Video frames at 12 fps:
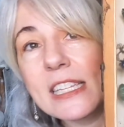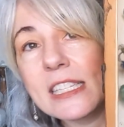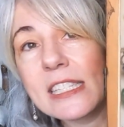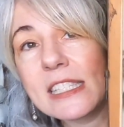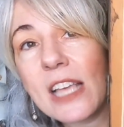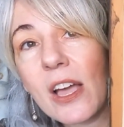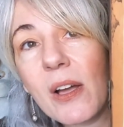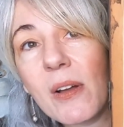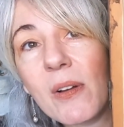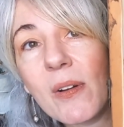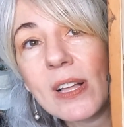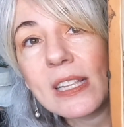
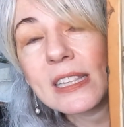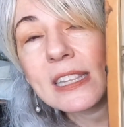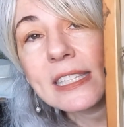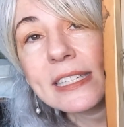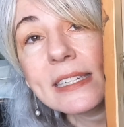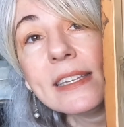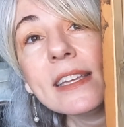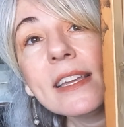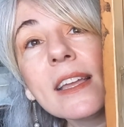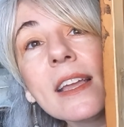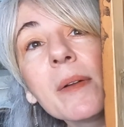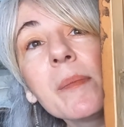So look
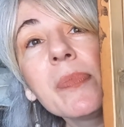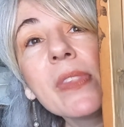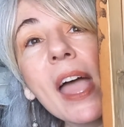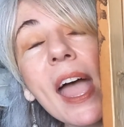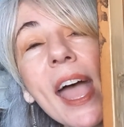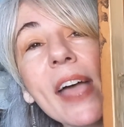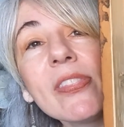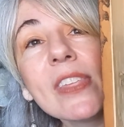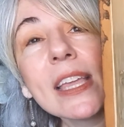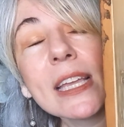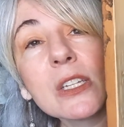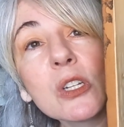at
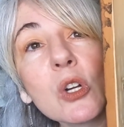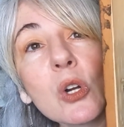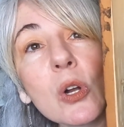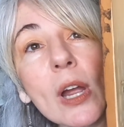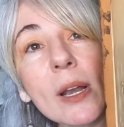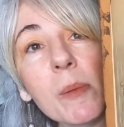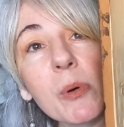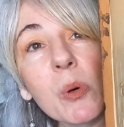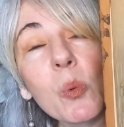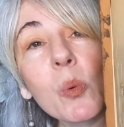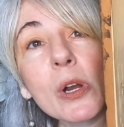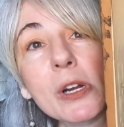the
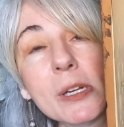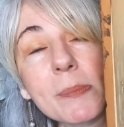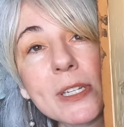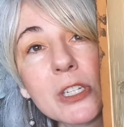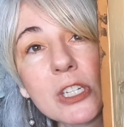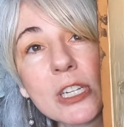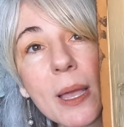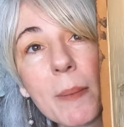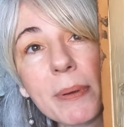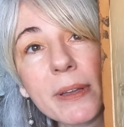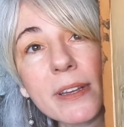incredible workmanship